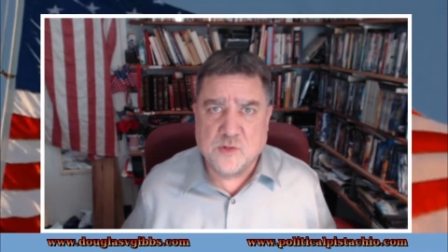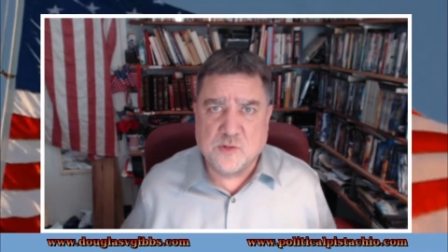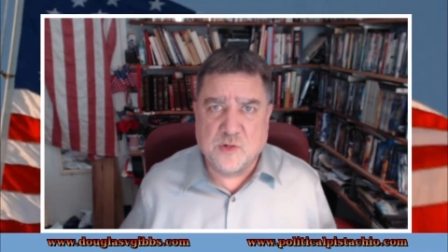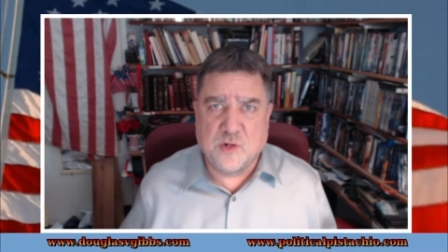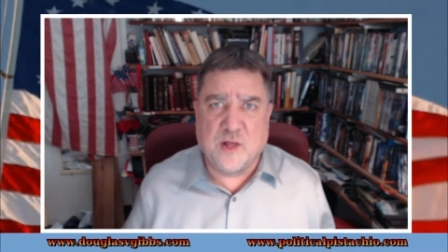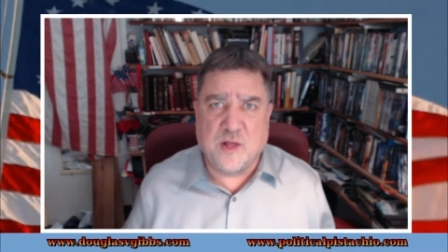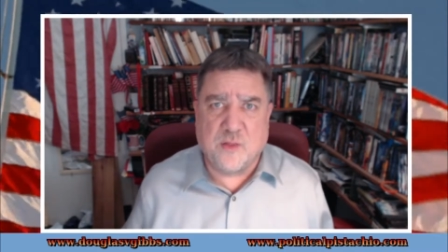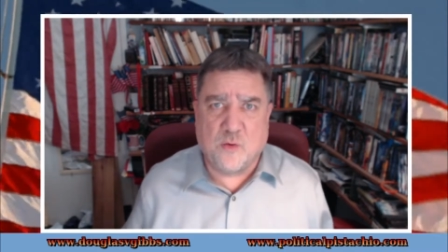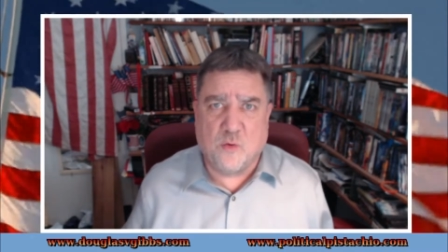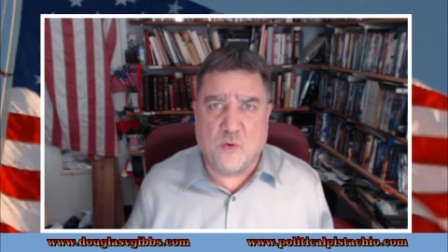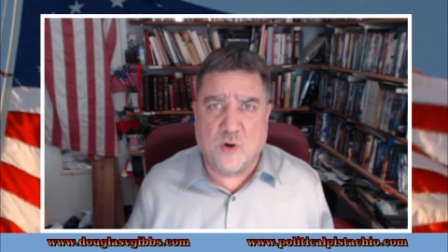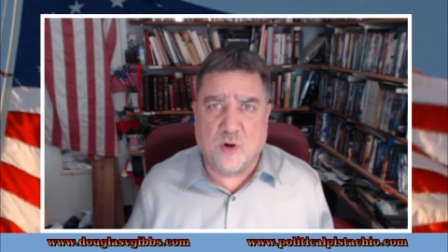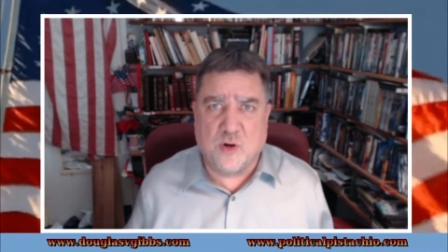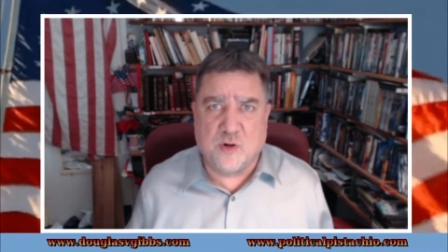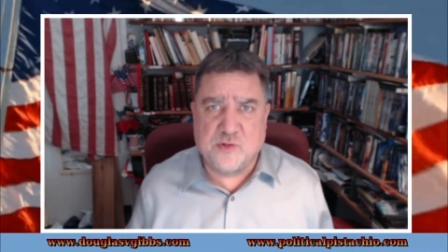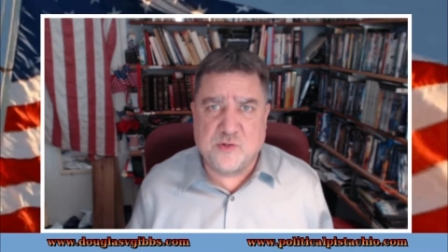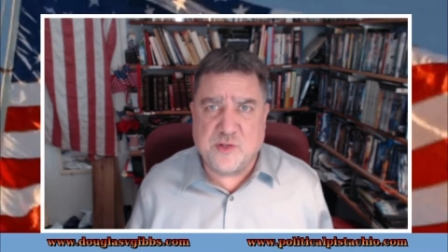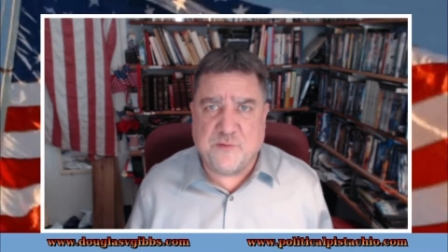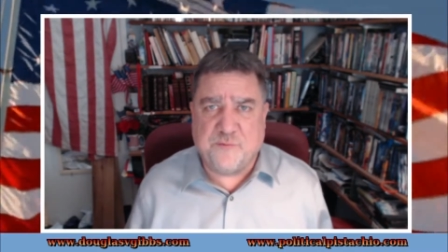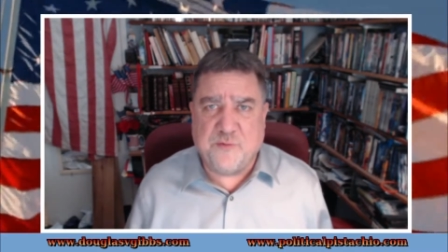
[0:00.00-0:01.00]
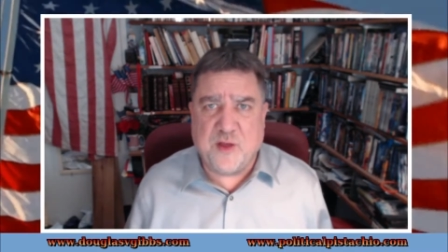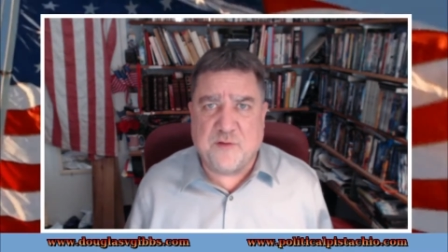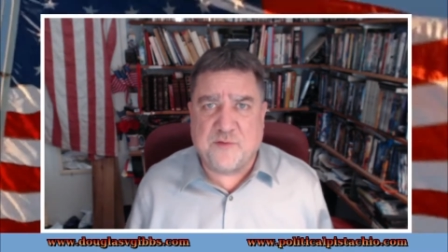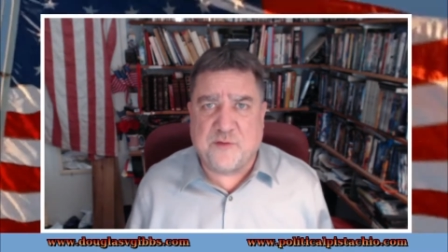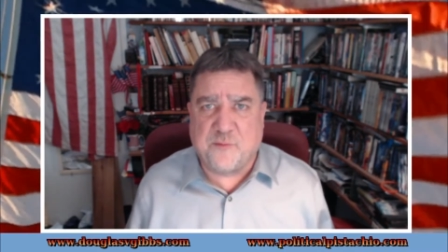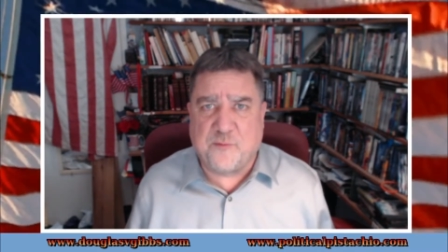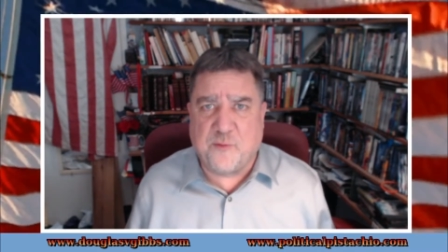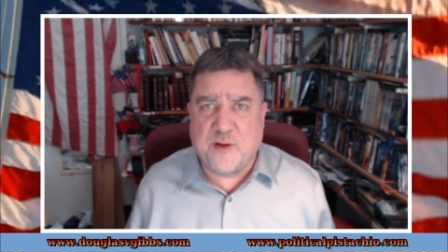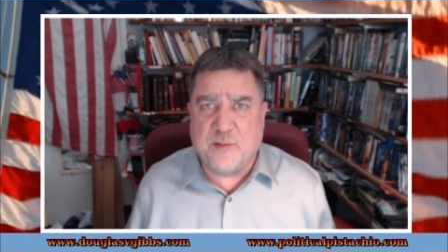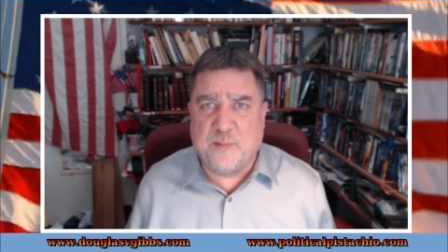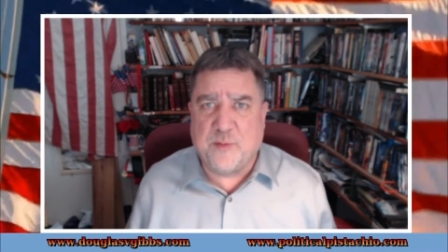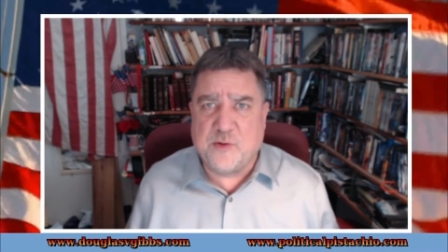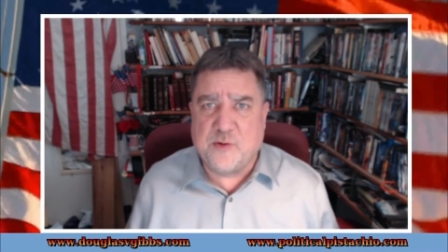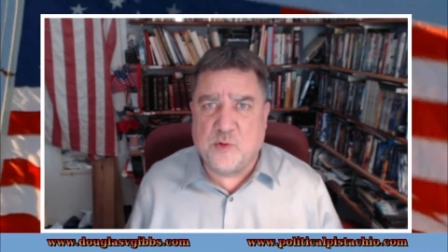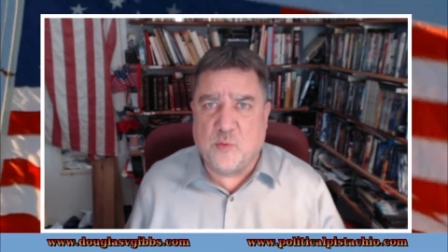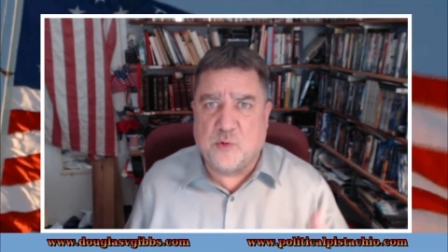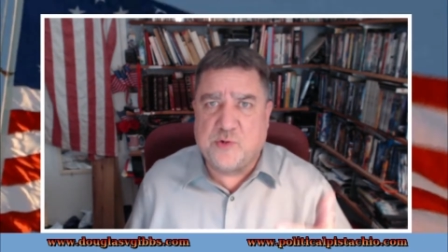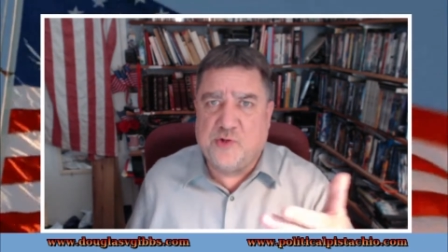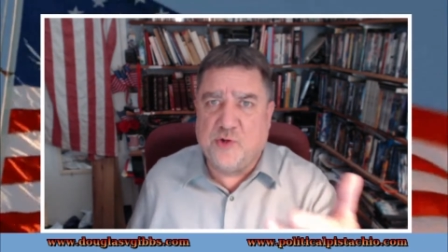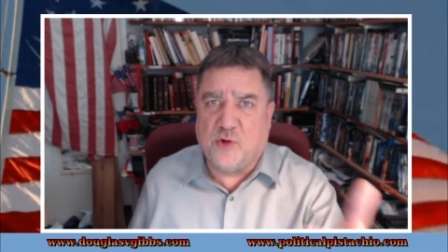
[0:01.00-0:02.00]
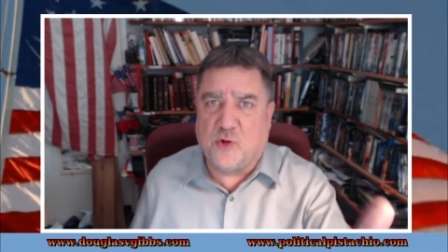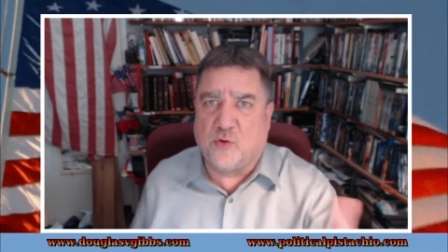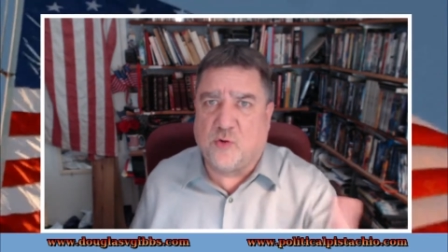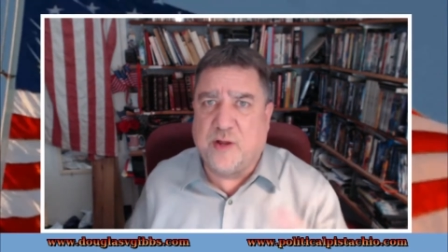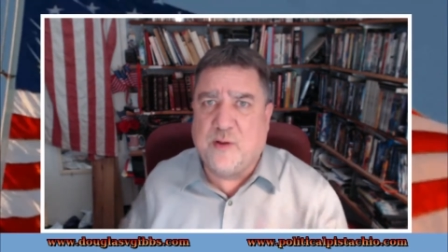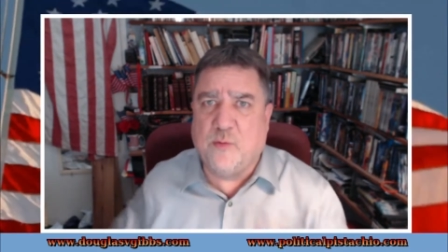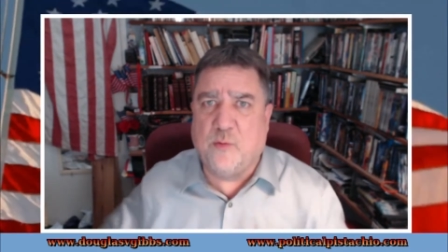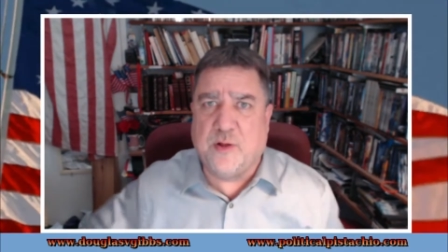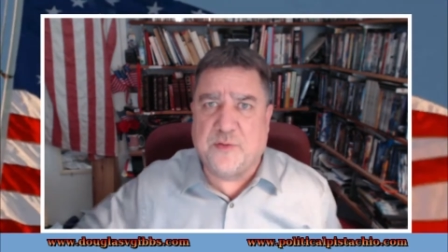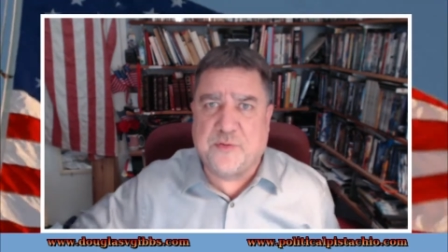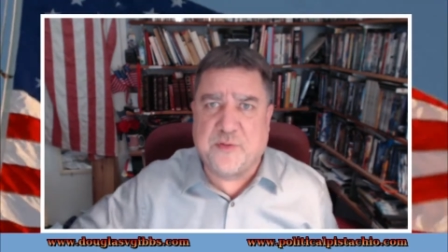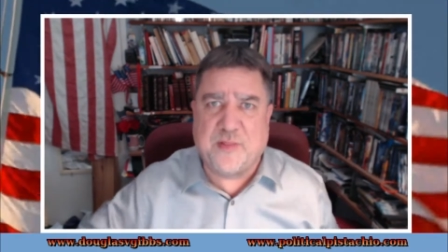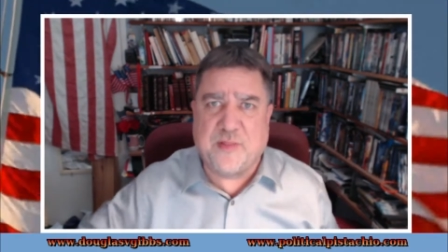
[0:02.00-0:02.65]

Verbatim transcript: So in other words, if you have the freedom to do what you agree with,